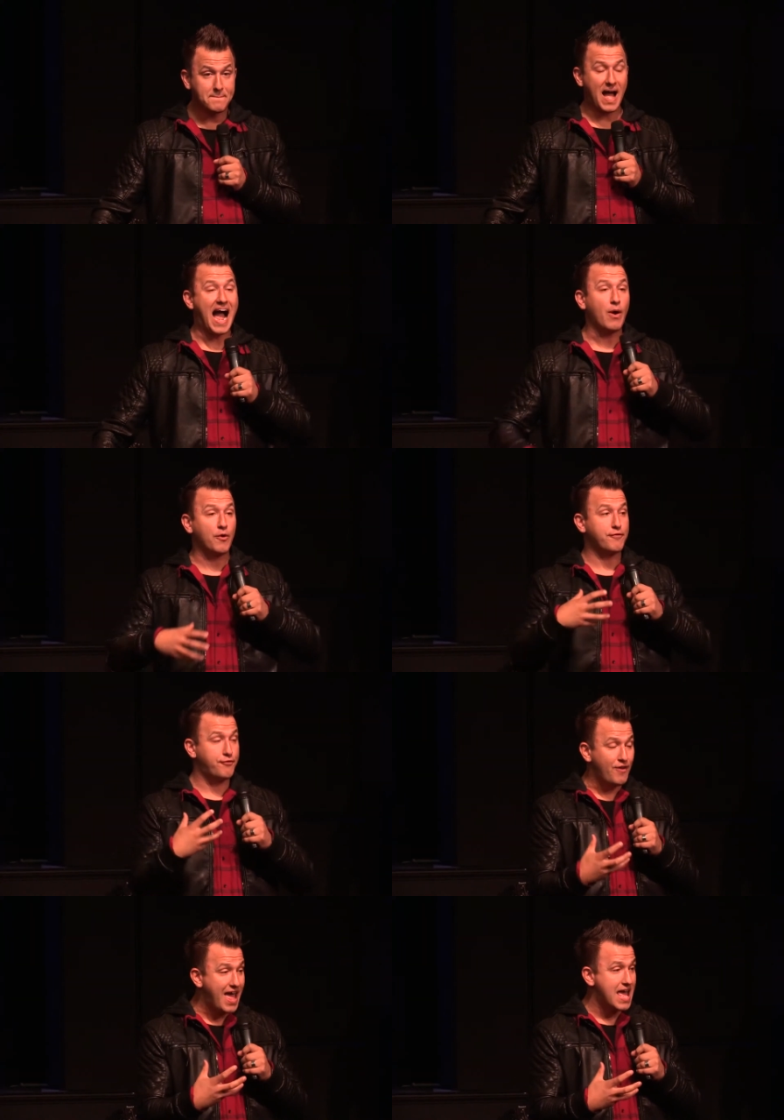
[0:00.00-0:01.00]
Our
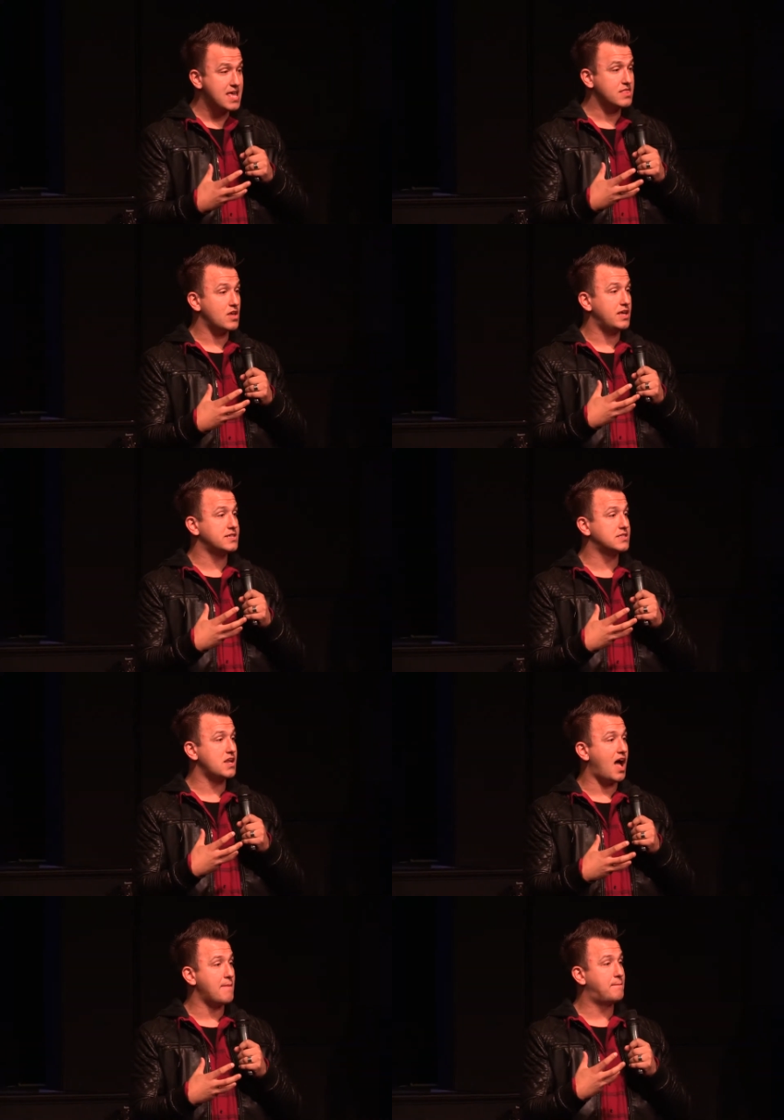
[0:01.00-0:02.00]
faith is
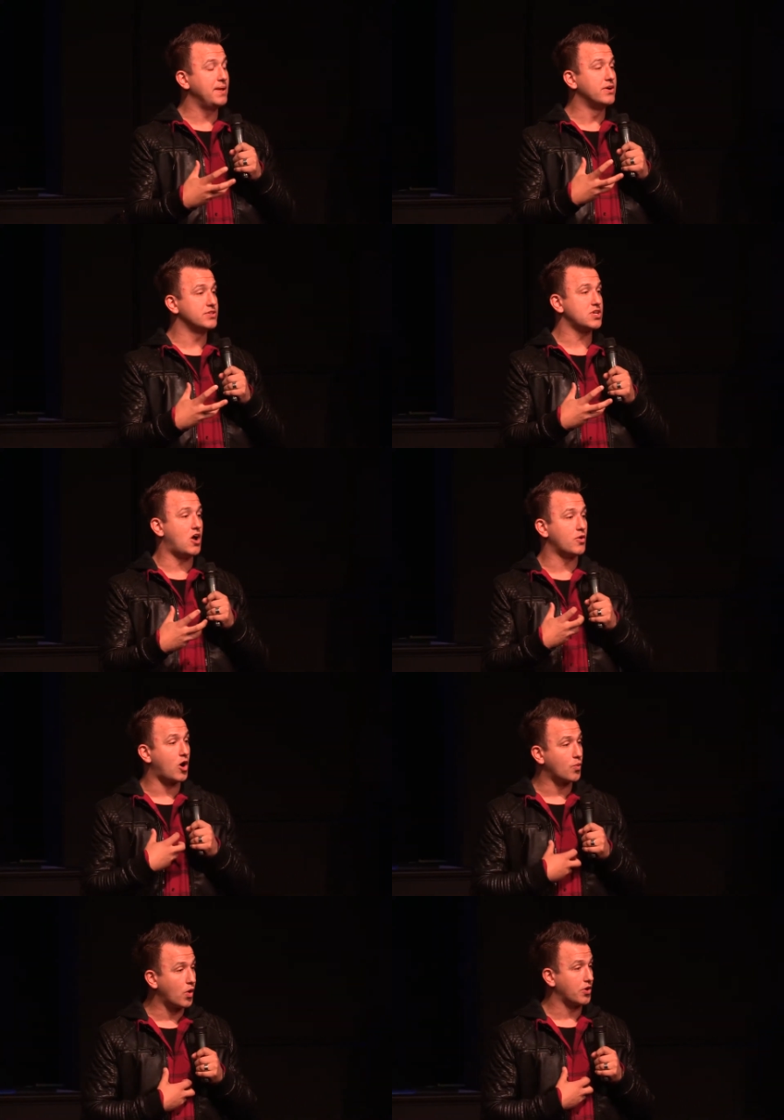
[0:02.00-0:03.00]
not built on
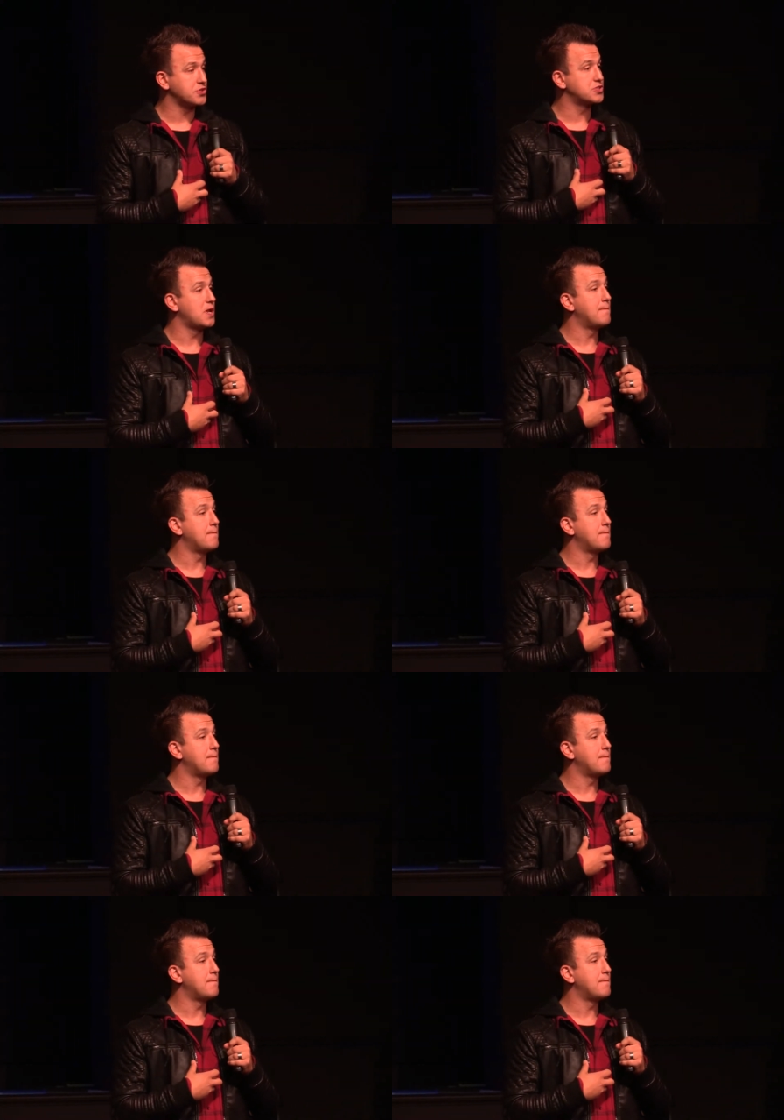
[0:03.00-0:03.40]
our works,